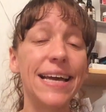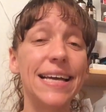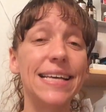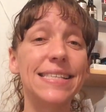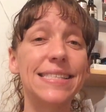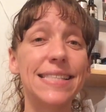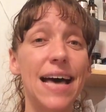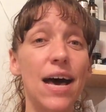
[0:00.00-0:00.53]

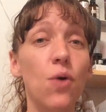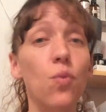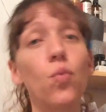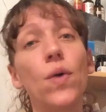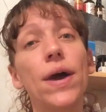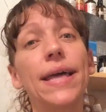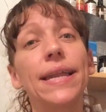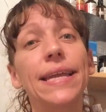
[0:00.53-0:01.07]
is that
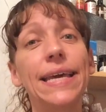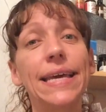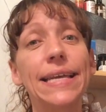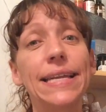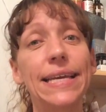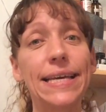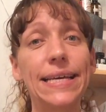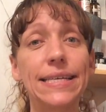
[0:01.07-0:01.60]
when
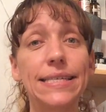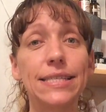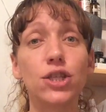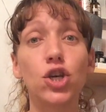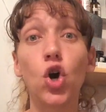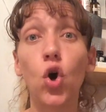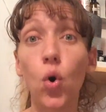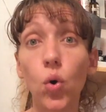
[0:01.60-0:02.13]
it
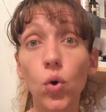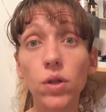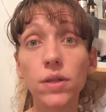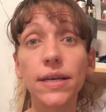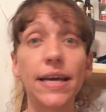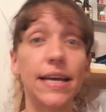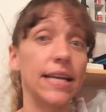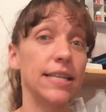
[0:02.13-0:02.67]
is
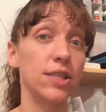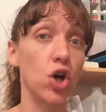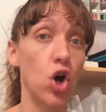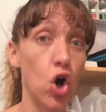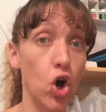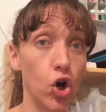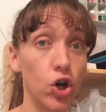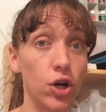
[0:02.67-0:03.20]
cold, it gets
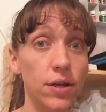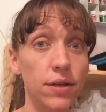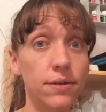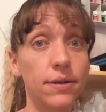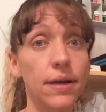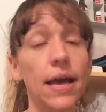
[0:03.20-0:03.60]
hard,